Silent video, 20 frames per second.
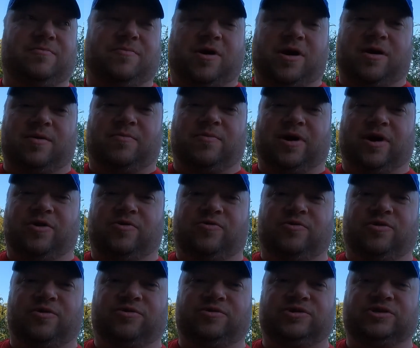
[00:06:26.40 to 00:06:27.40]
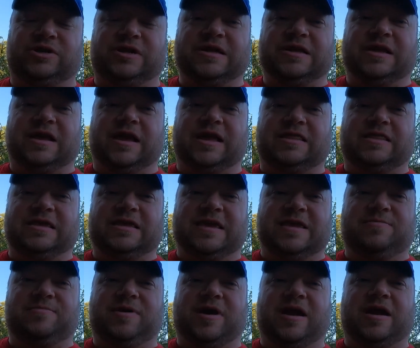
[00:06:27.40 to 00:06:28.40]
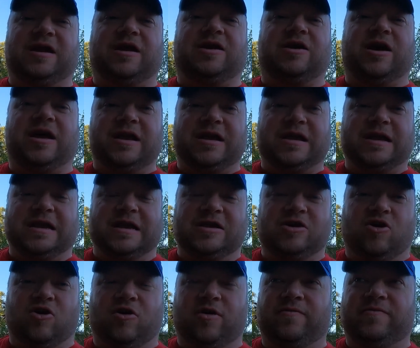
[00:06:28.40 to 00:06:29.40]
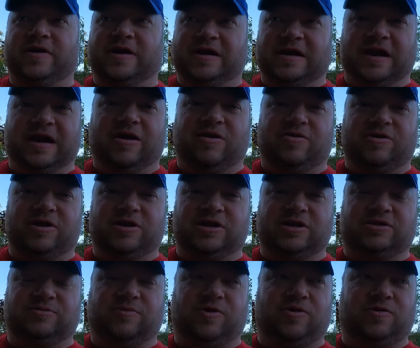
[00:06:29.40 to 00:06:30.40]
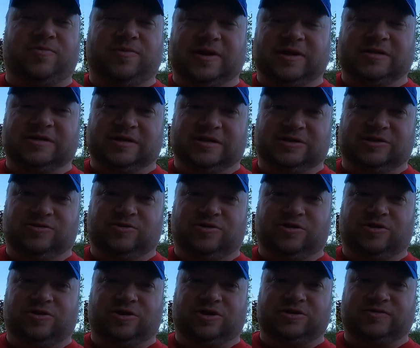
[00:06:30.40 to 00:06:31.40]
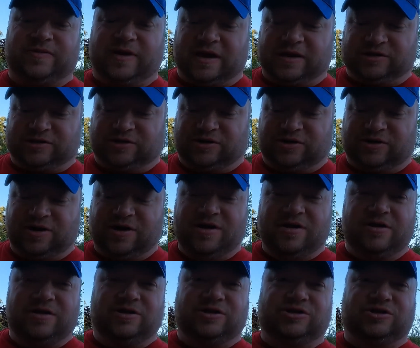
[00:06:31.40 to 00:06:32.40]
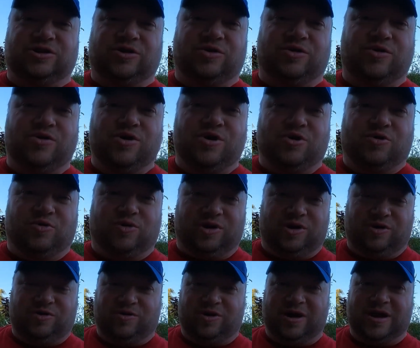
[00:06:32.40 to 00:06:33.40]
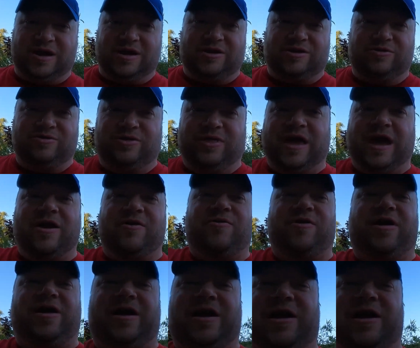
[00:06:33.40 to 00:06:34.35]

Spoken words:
bottom round roast, and they keep kind of cutting it and carving it down into smaller pieces so it cooks faster. So we're going to go ahead and do that right